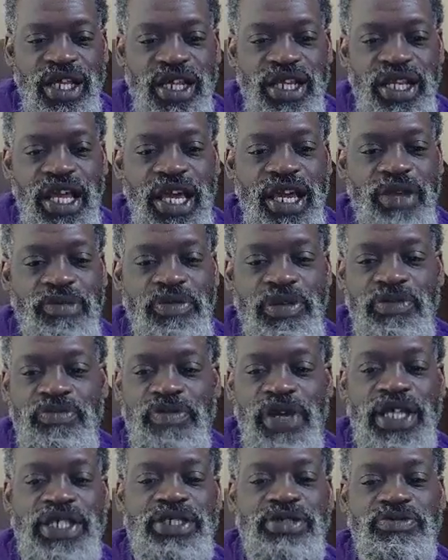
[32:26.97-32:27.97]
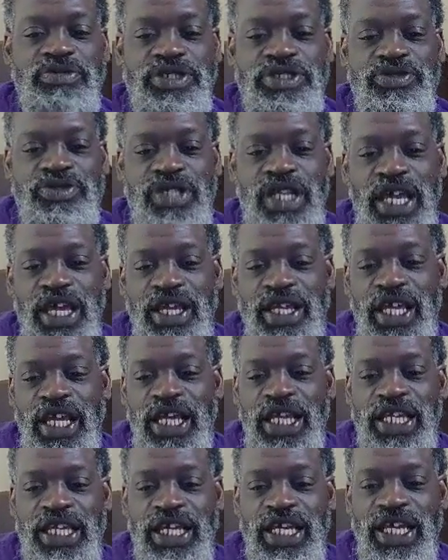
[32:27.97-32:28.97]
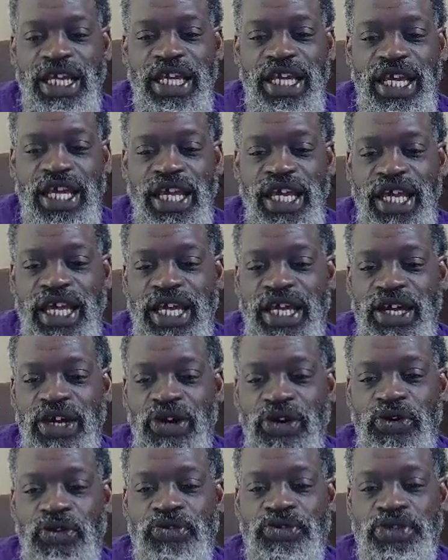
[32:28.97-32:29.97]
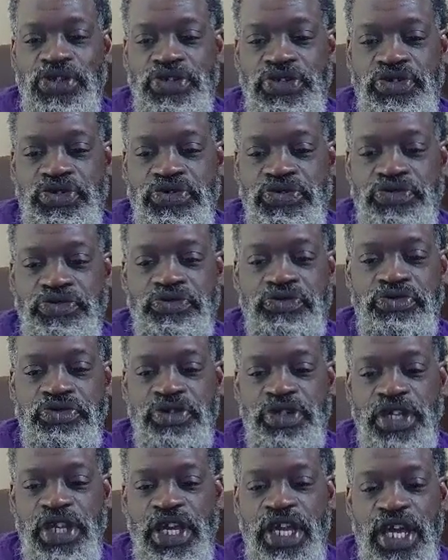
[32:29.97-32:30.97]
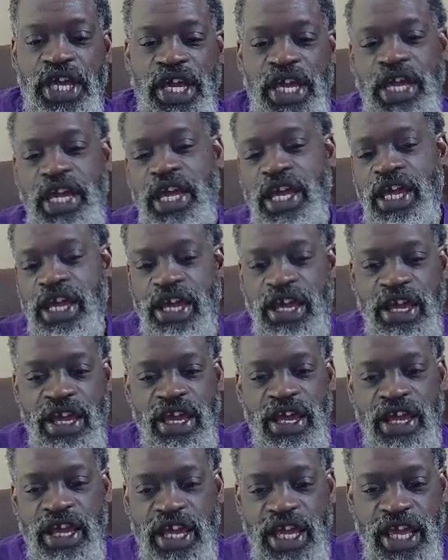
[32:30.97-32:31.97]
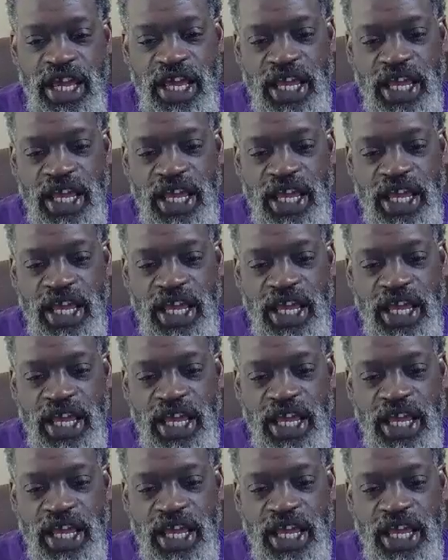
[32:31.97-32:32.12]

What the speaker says: Like it be messing with you, like, yeah, old dude, yeah,